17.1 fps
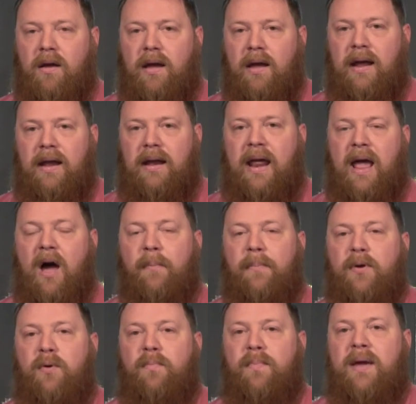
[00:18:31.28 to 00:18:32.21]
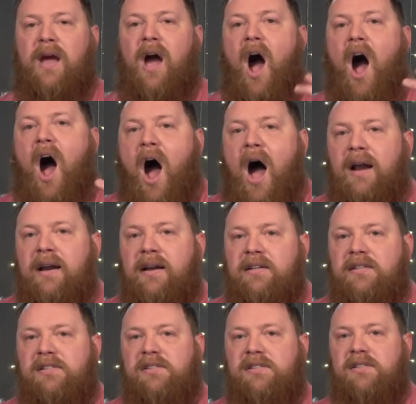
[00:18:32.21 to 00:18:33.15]
and help you be
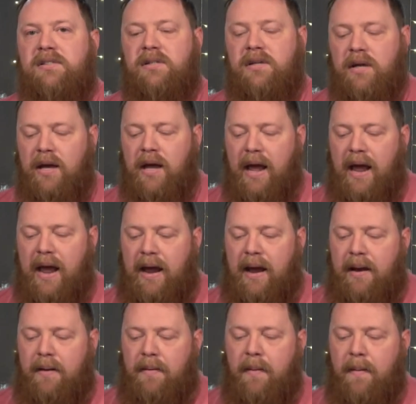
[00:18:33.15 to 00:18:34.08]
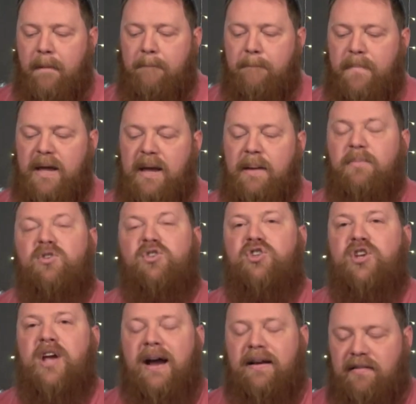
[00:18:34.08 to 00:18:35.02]
honest and be
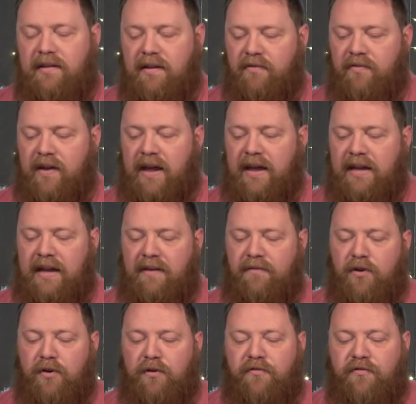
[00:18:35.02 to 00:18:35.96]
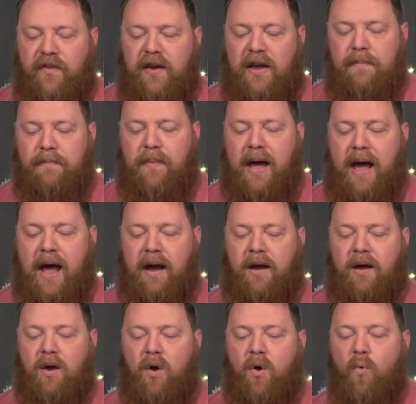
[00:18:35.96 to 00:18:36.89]
objective and give you
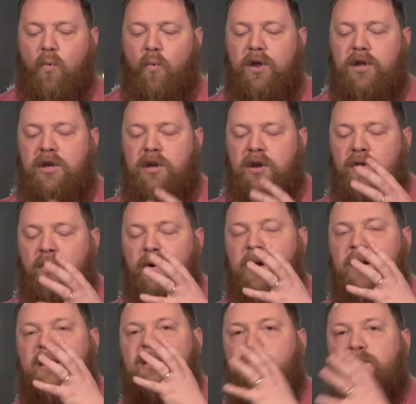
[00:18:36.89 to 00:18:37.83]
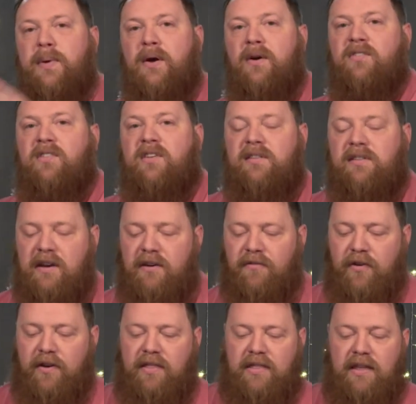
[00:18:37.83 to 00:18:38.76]
feedback when you are experiencing
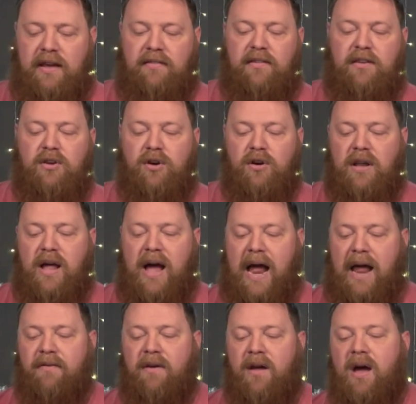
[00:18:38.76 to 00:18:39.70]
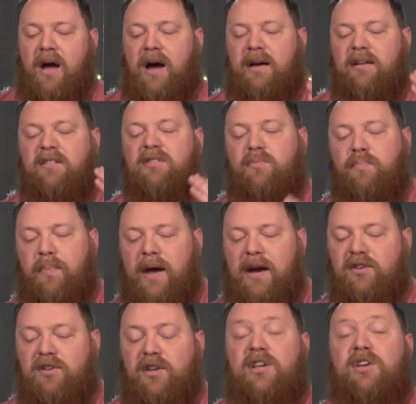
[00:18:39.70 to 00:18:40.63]
different things in your life,
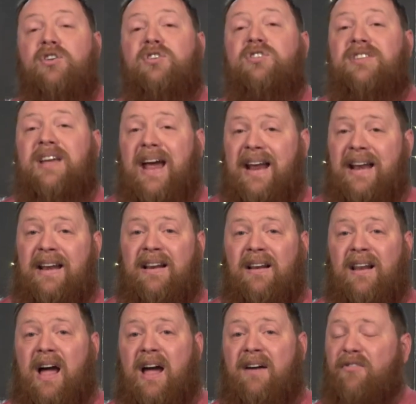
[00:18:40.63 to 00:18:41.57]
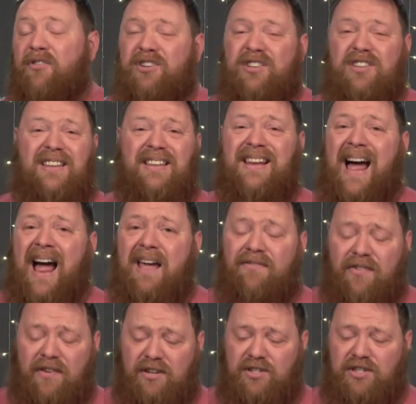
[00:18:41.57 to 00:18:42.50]
especially your dating life or just
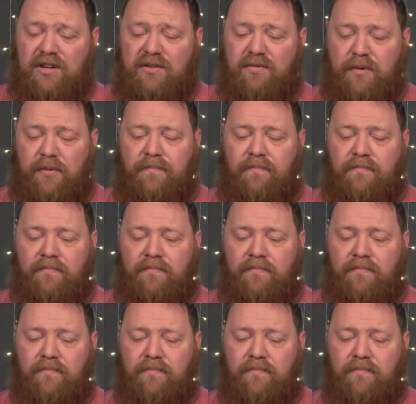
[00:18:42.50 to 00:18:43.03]
life in general.